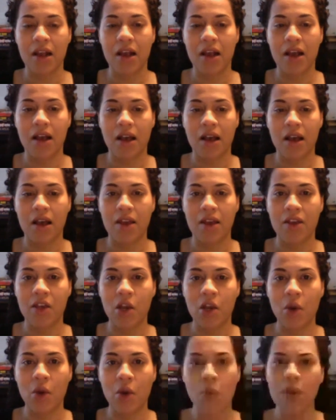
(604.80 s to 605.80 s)

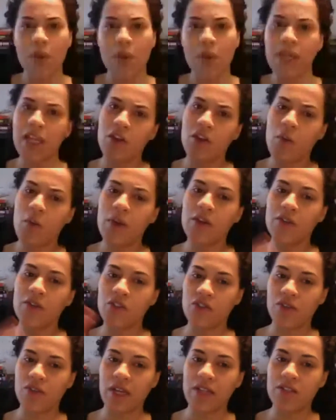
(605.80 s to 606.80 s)
you don't really know what your
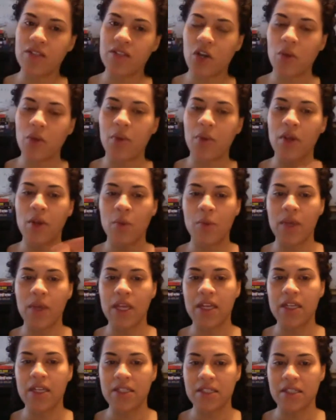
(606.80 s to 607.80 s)
strengths are, what your
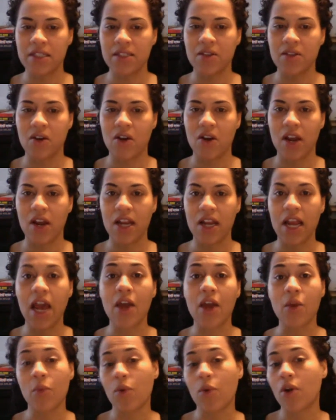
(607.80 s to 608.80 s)
weaknesses are, and
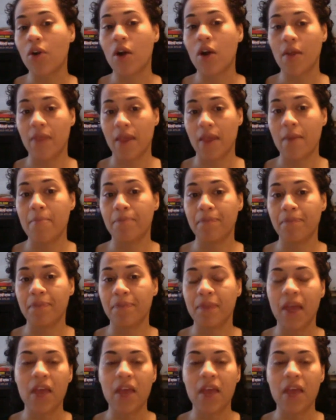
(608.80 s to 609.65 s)
how to work on them.